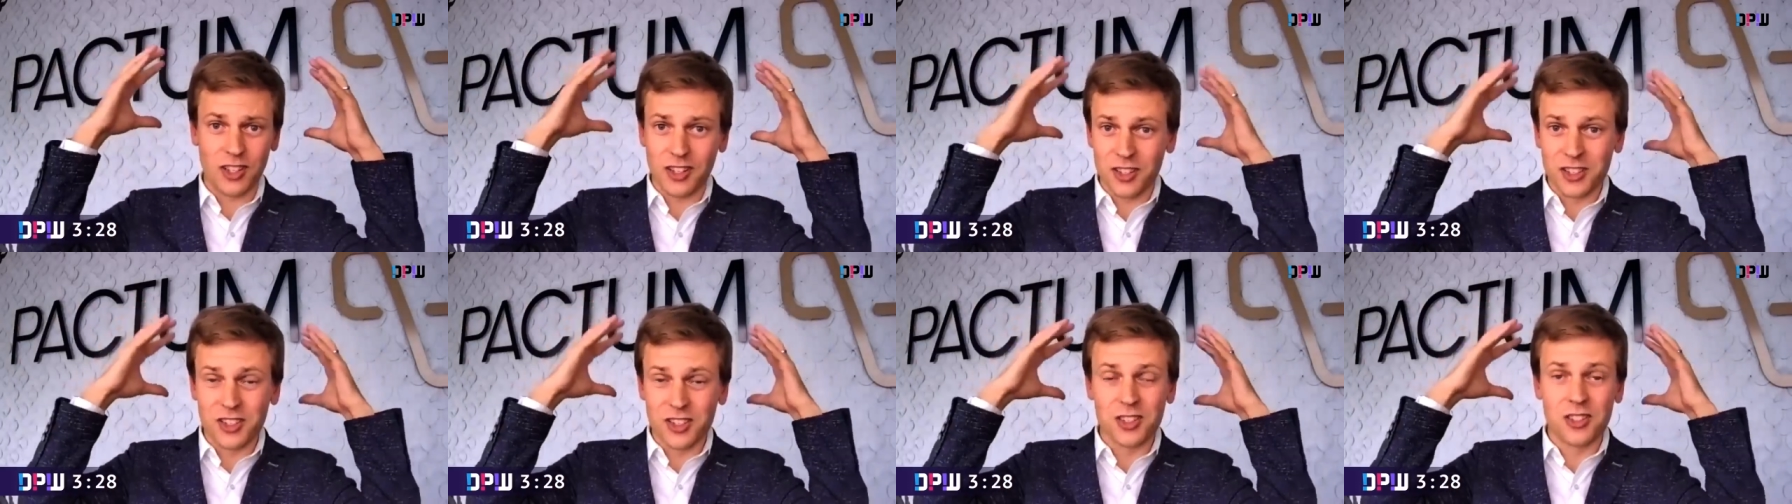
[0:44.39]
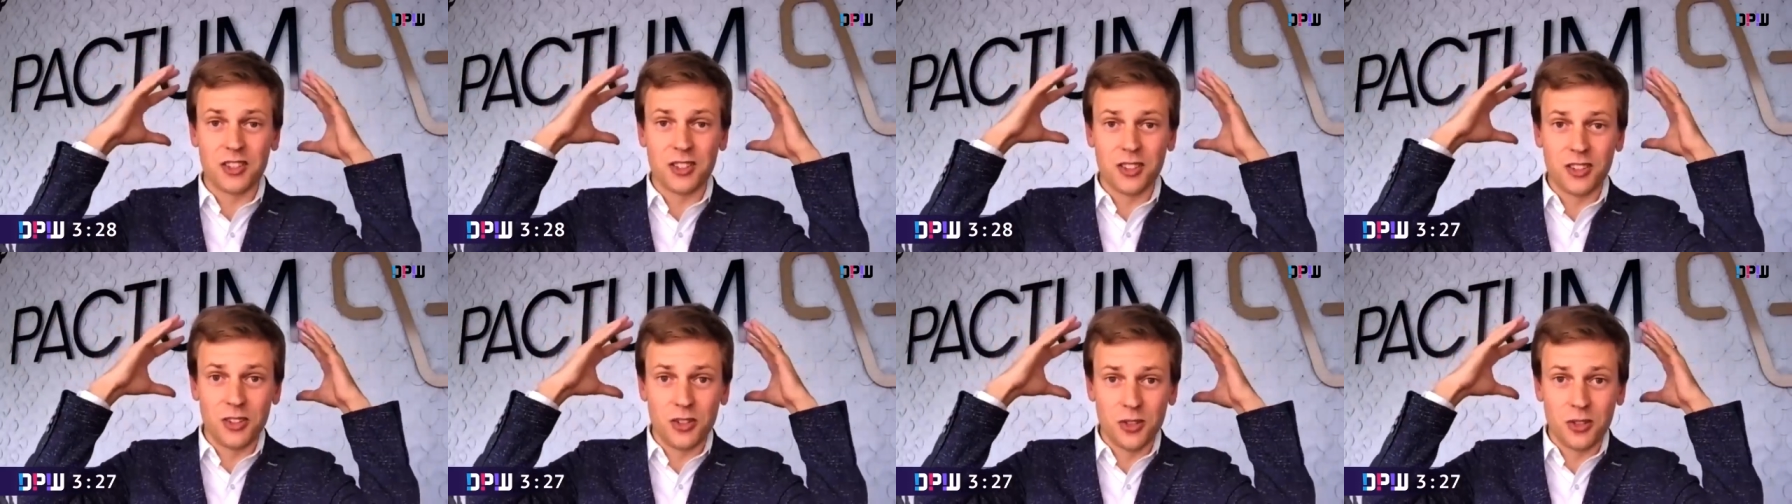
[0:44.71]
they're
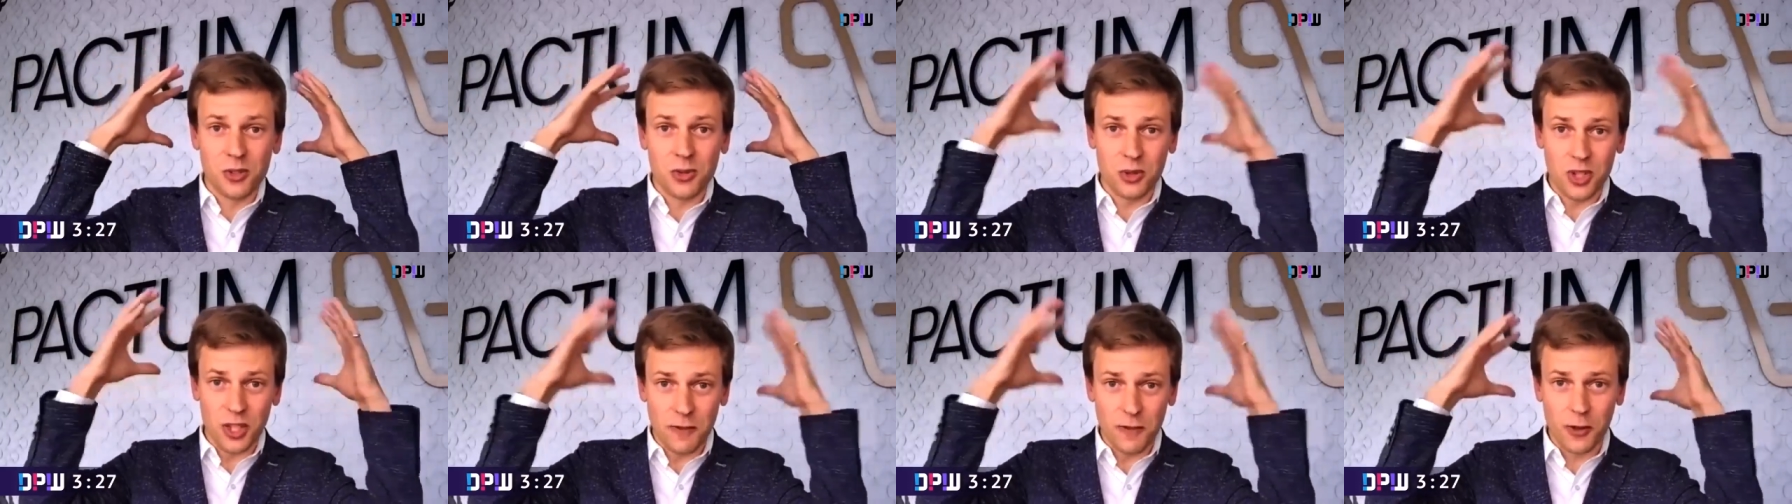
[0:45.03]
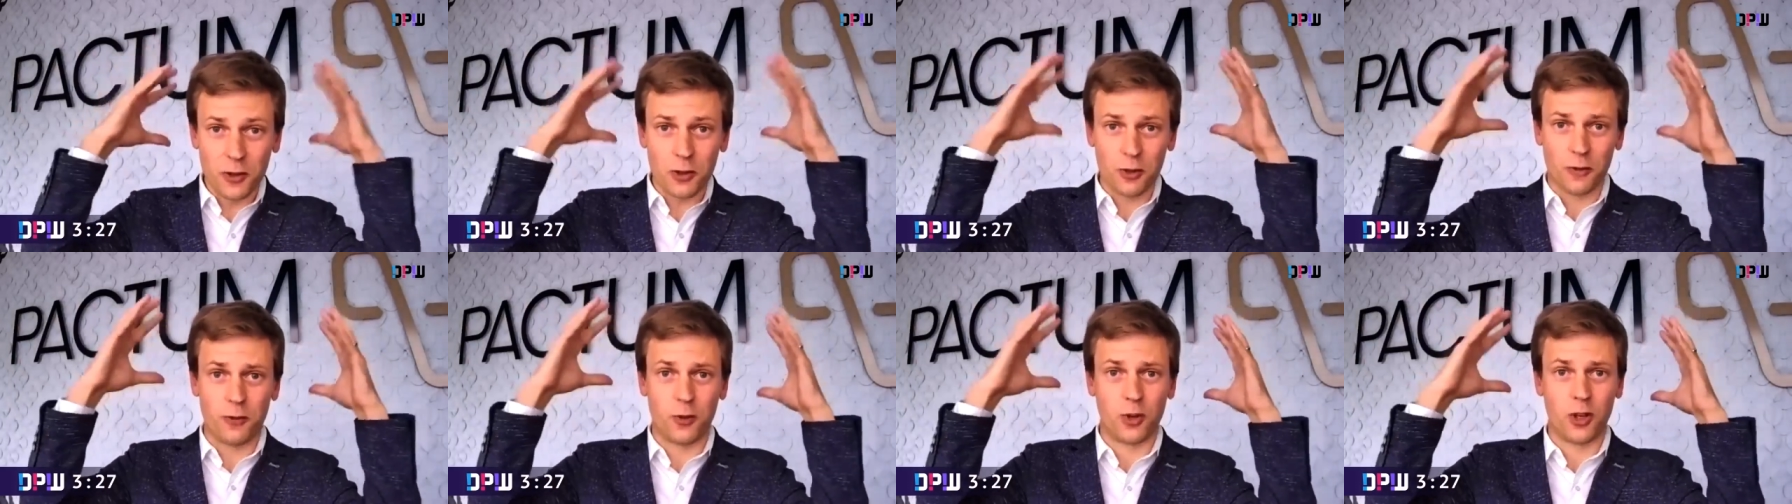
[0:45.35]
just too
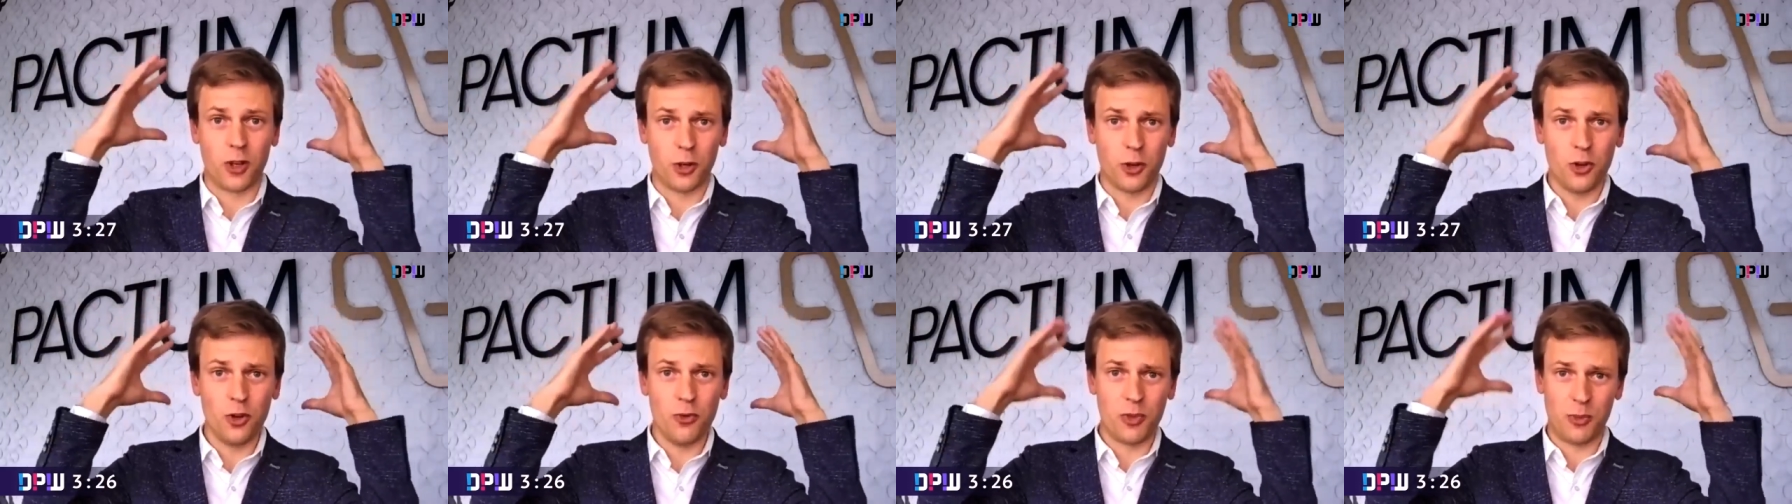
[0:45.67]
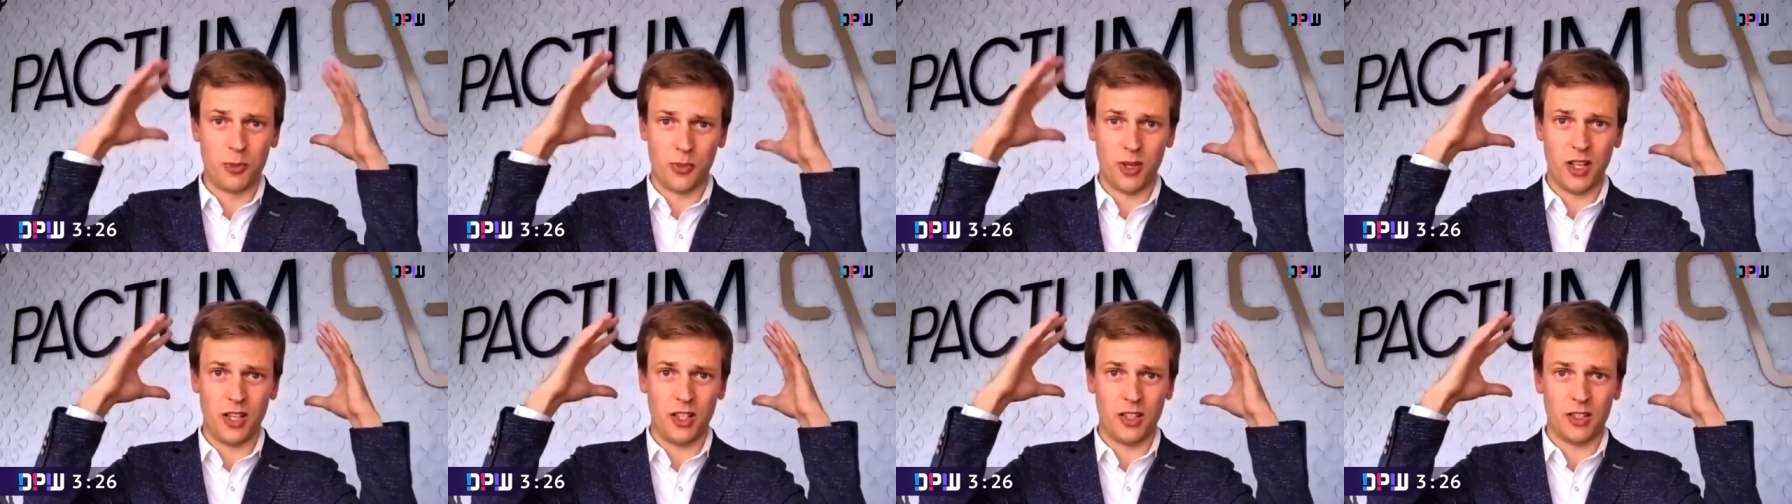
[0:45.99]
difficult for our
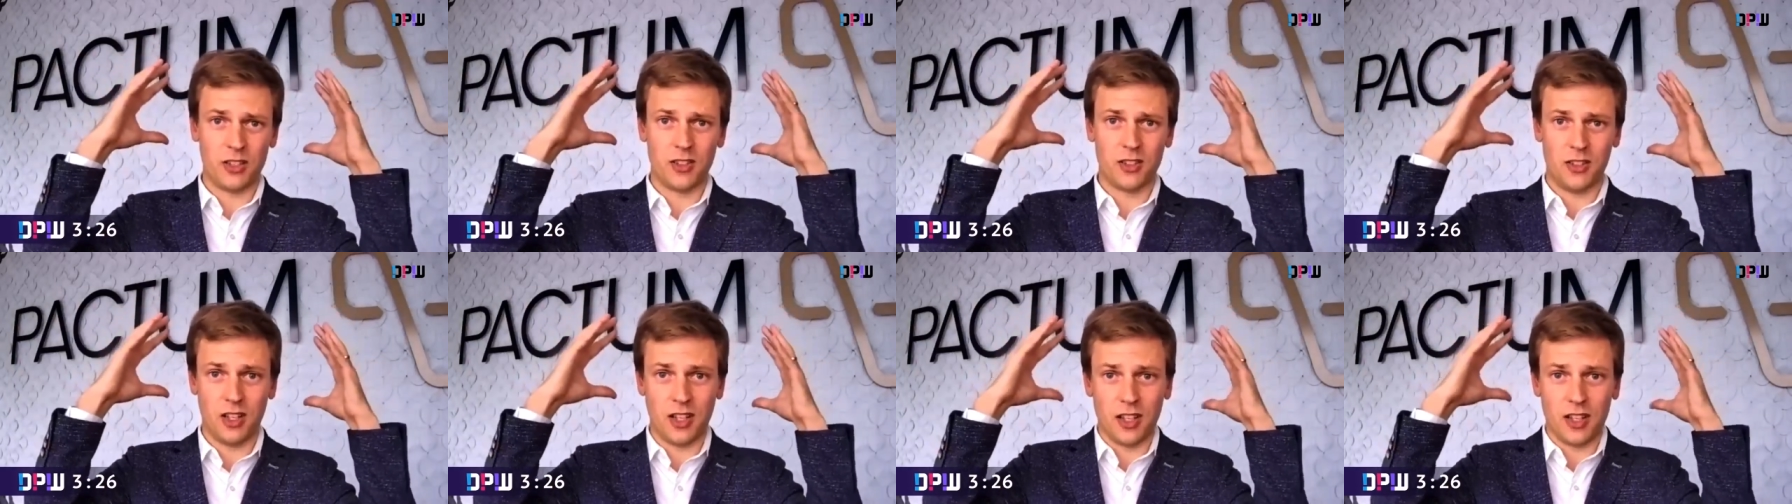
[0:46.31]
human brains.